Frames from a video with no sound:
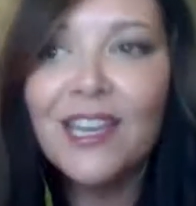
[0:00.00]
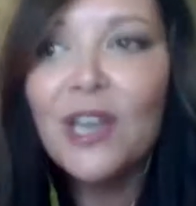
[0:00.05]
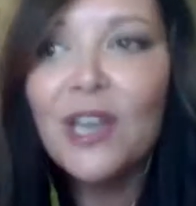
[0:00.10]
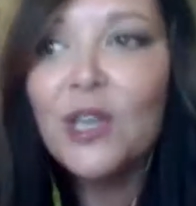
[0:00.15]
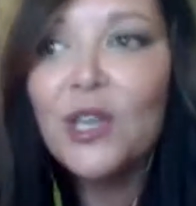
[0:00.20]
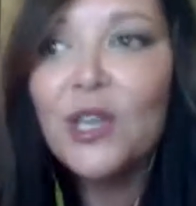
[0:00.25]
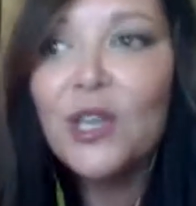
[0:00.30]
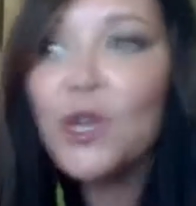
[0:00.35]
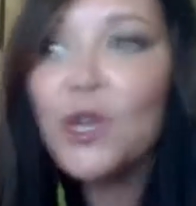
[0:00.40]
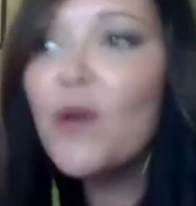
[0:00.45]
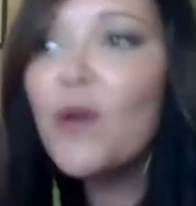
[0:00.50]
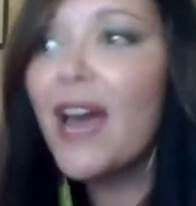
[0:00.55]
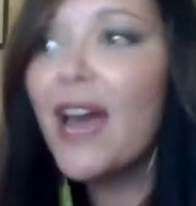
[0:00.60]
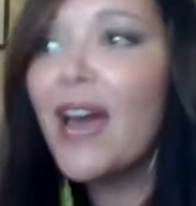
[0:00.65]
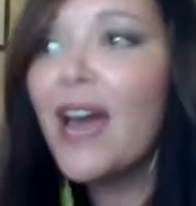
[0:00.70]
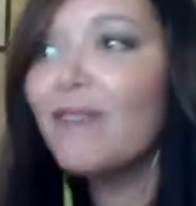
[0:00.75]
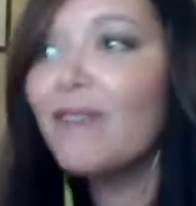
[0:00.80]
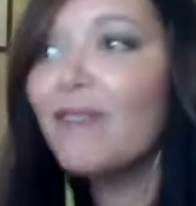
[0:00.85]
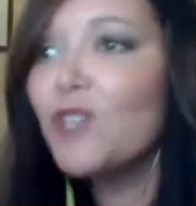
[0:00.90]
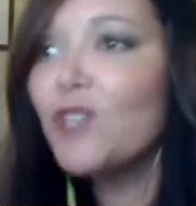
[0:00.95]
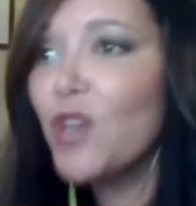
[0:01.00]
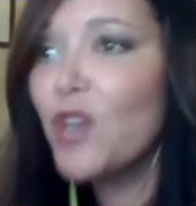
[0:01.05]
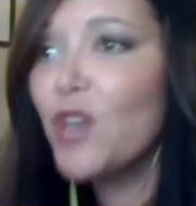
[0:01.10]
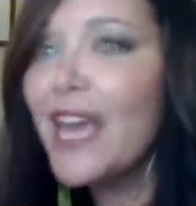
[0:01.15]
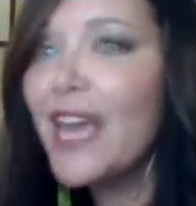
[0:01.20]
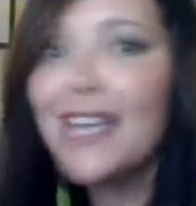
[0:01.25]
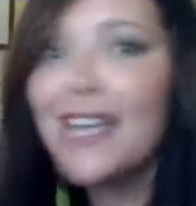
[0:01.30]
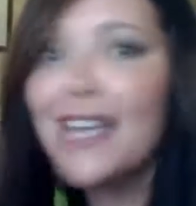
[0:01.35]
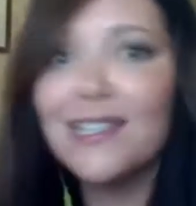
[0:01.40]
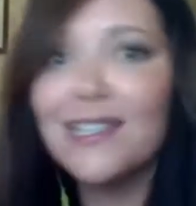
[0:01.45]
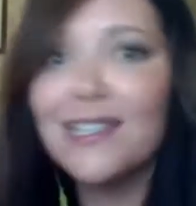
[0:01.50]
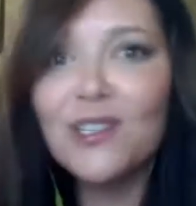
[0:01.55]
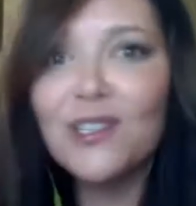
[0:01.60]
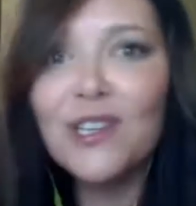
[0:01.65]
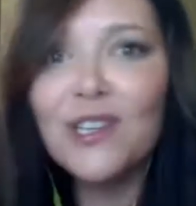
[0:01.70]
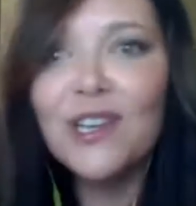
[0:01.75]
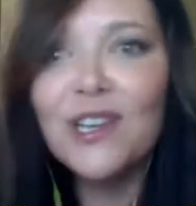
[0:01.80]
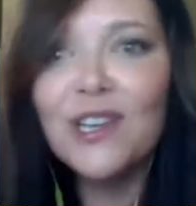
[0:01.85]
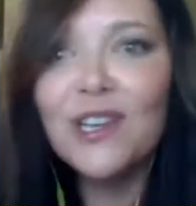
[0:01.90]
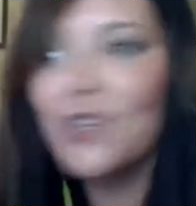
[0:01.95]
you have
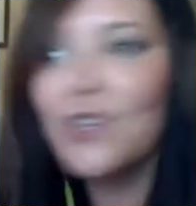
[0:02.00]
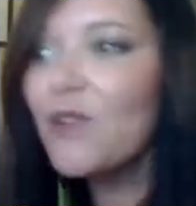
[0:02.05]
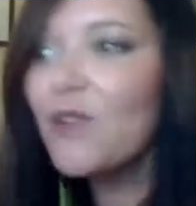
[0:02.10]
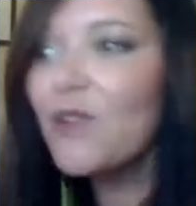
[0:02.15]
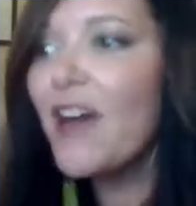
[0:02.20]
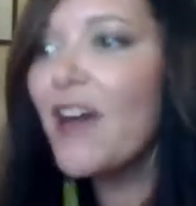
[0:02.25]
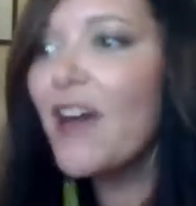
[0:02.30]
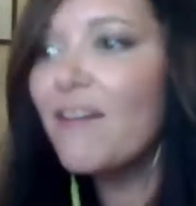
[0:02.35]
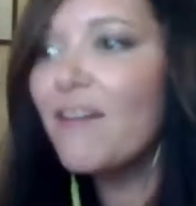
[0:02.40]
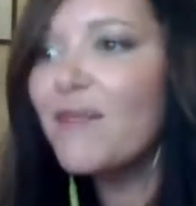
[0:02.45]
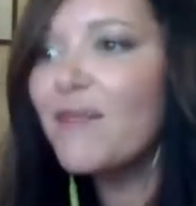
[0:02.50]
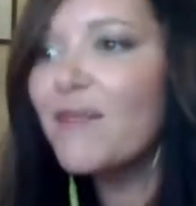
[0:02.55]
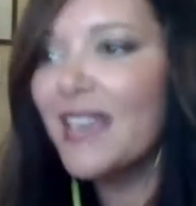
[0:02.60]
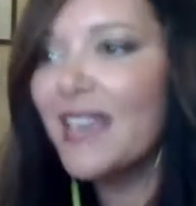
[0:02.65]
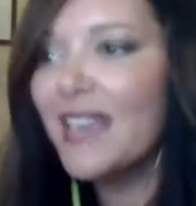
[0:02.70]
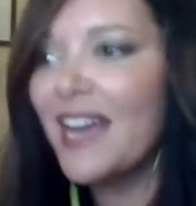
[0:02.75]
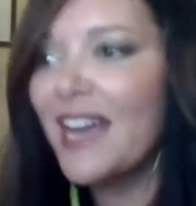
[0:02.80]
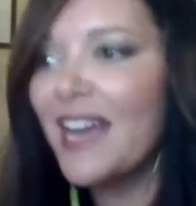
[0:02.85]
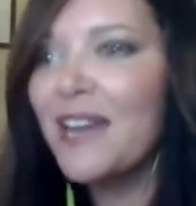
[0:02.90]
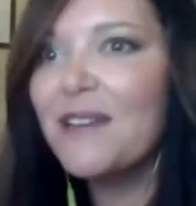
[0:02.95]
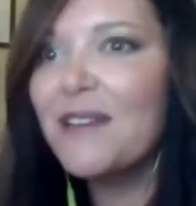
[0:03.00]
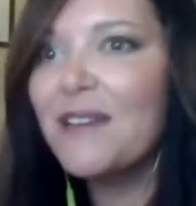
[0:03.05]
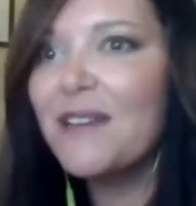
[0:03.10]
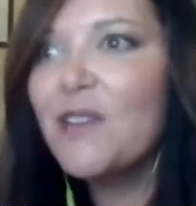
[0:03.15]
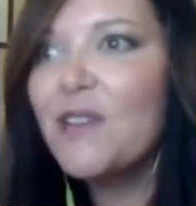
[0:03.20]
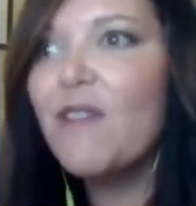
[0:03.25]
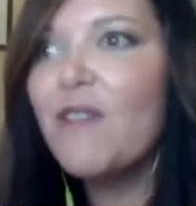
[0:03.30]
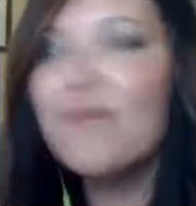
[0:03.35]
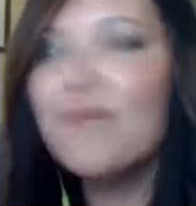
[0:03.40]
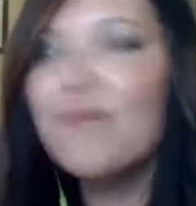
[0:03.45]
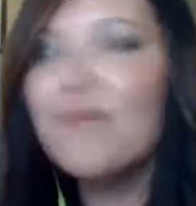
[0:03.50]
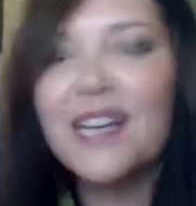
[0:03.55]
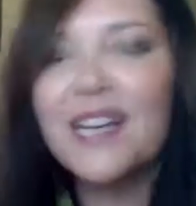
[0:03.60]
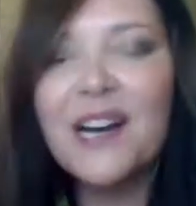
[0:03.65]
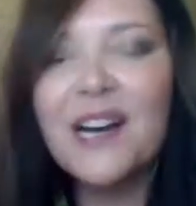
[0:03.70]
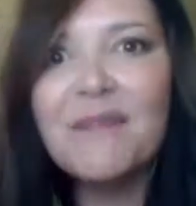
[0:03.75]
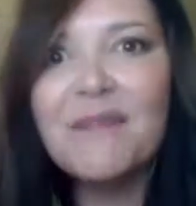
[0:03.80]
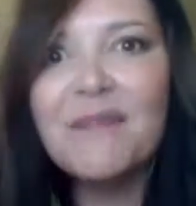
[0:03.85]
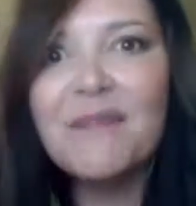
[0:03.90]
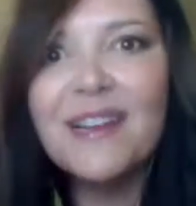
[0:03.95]
changed. You have
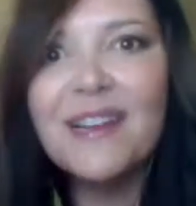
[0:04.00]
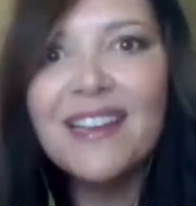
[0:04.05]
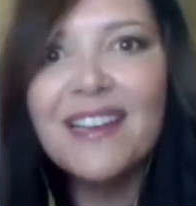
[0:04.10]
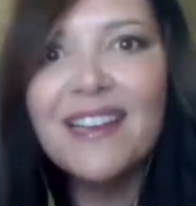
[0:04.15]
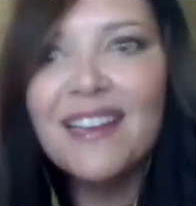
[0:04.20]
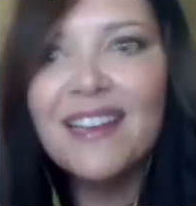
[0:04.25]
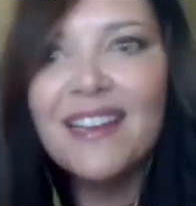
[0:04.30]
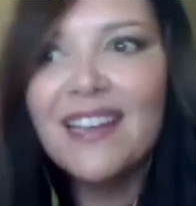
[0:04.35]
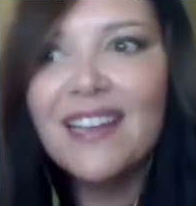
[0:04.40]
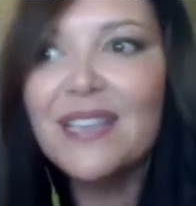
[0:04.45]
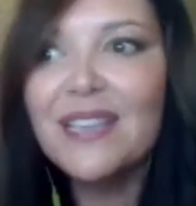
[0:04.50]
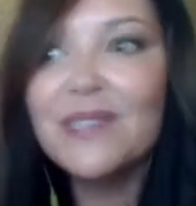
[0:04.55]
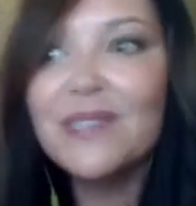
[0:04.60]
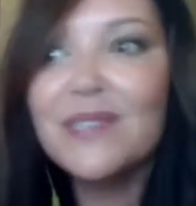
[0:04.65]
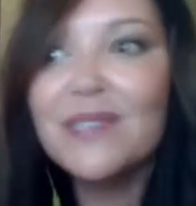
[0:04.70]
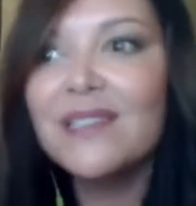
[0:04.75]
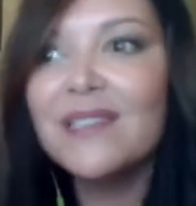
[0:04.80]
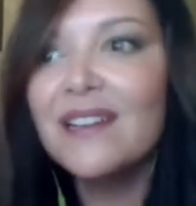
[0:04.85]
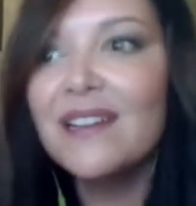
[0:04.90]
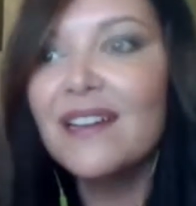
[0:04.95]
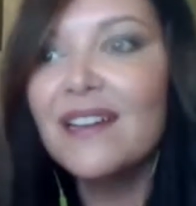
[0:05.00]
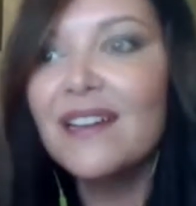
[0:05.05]
become his